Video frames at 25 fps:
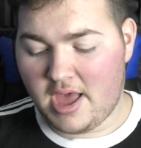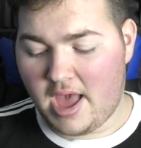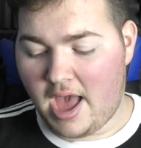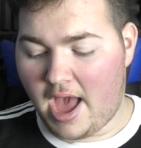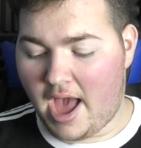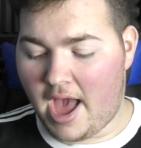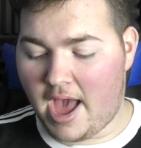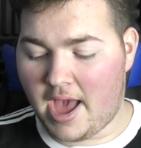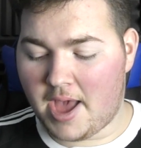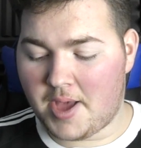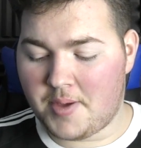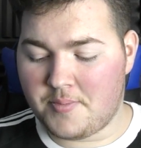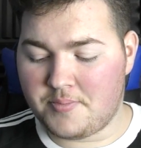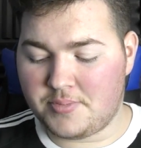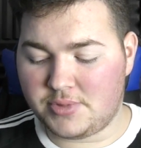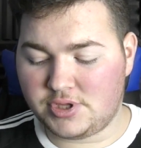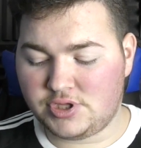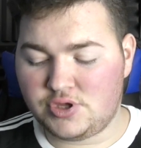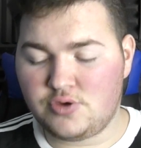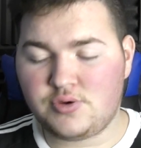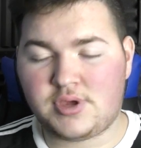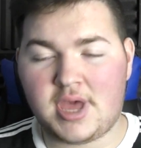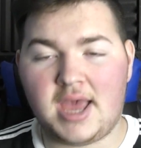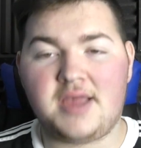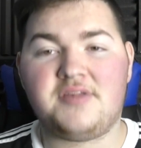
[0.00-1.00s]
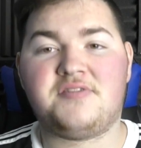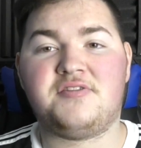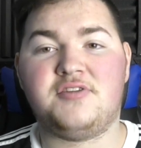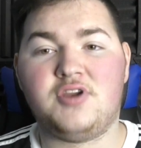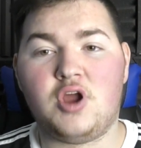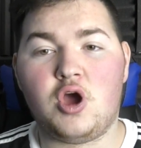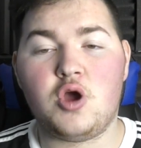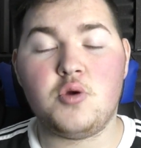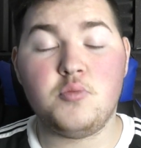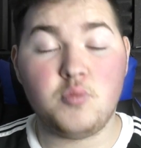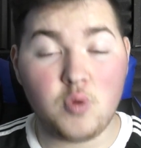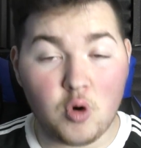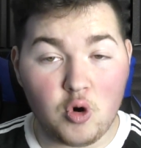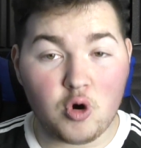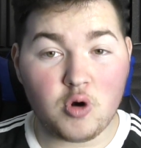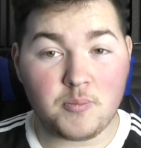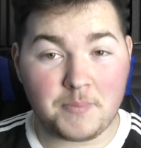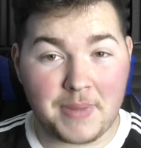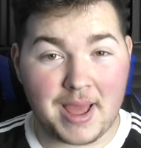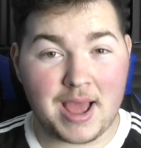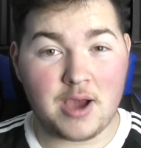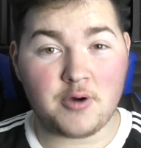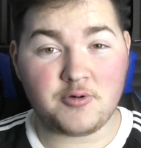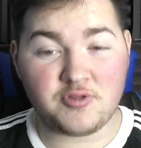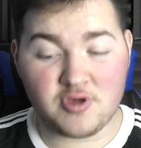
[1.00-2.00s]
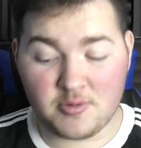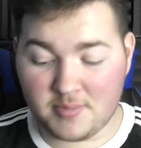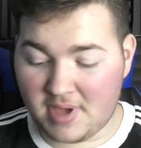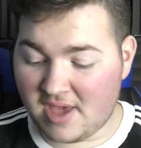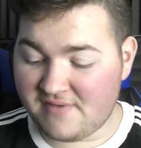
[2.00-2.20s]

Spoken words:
You get to know more about them.